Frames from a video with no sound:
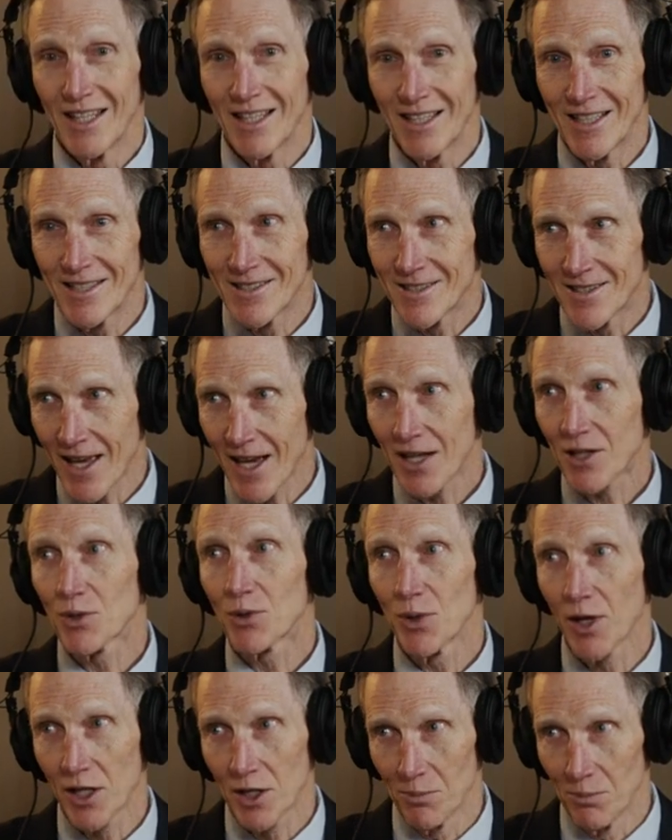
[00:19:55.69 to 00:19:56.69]
Is that
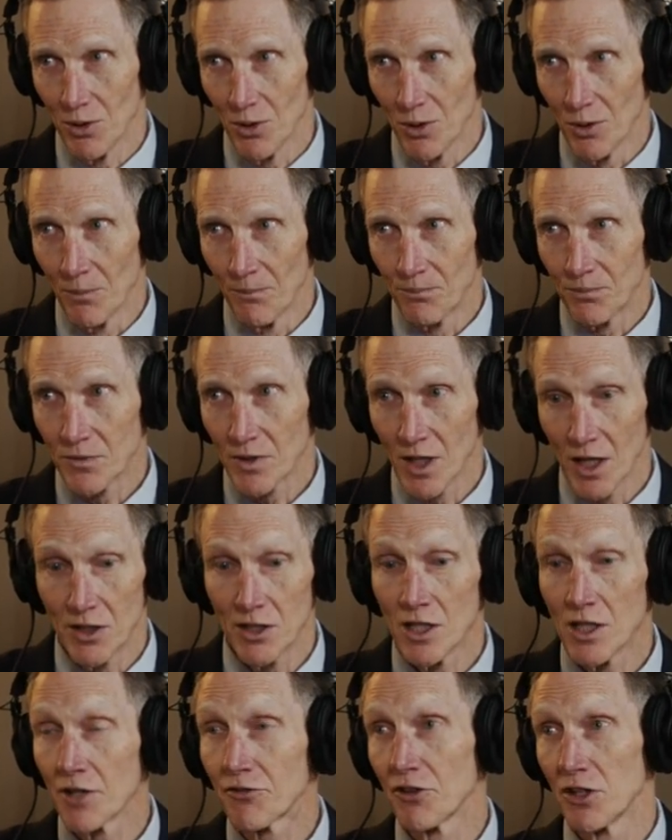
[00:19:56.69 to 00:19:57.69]
credible? And
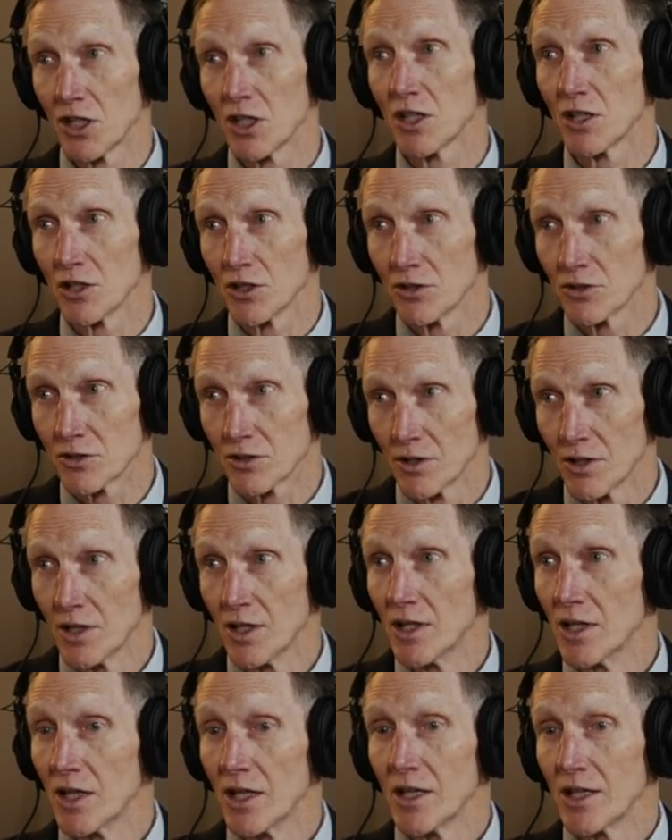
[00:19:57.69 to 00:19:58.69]
then if it is,
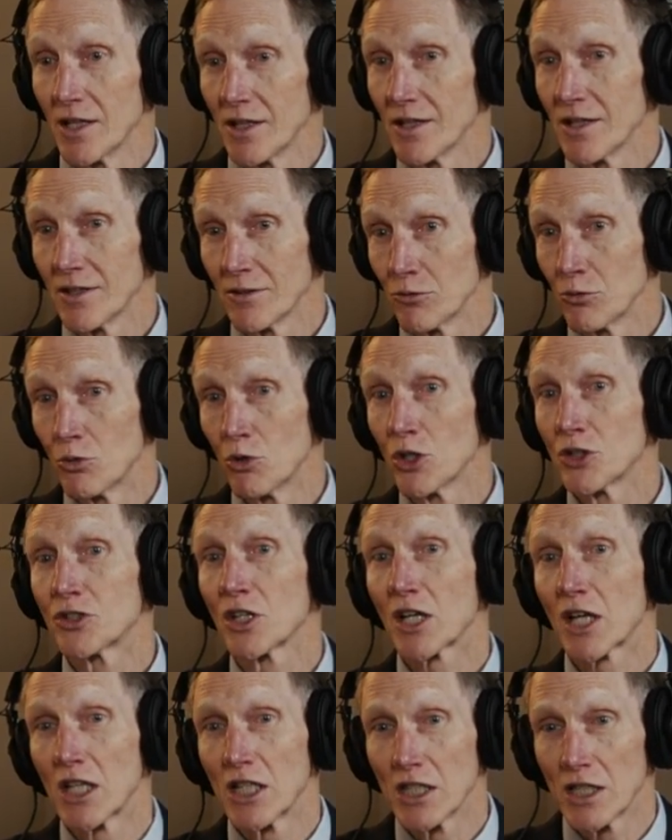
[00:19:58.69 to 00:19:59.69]
was
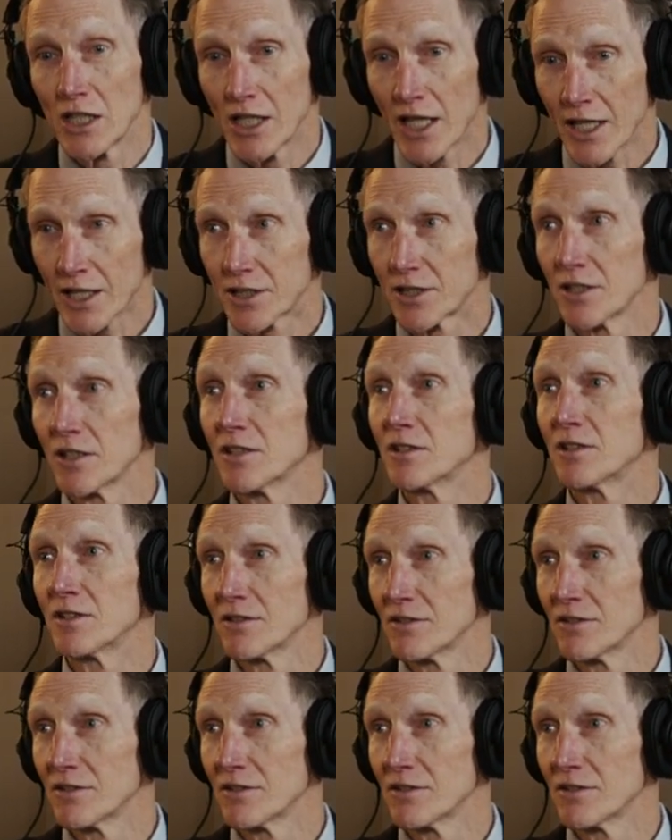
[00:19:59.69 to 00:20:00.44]
it collected